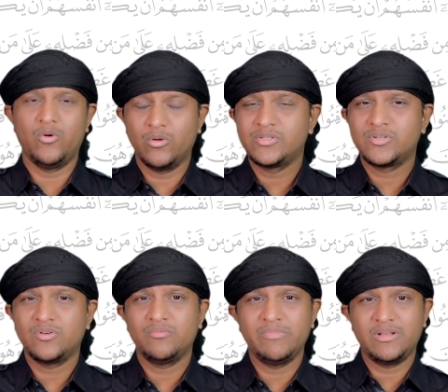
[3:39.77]

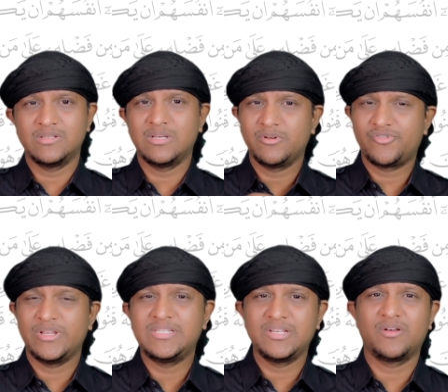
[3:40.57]
Also, because our
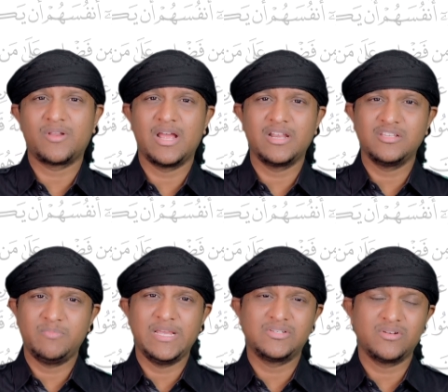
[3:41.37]
tracing Quran is
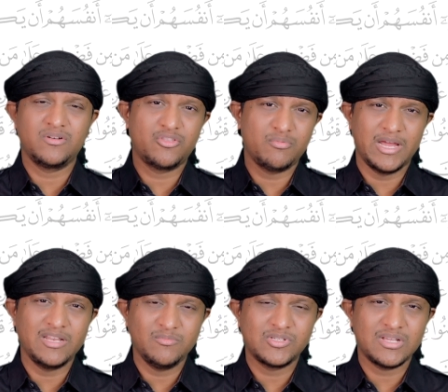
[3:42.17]
based on
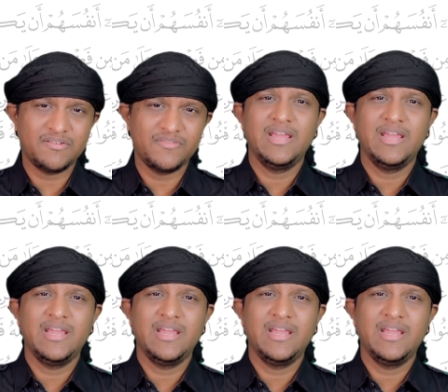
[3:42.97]
Uthmani Mushaf,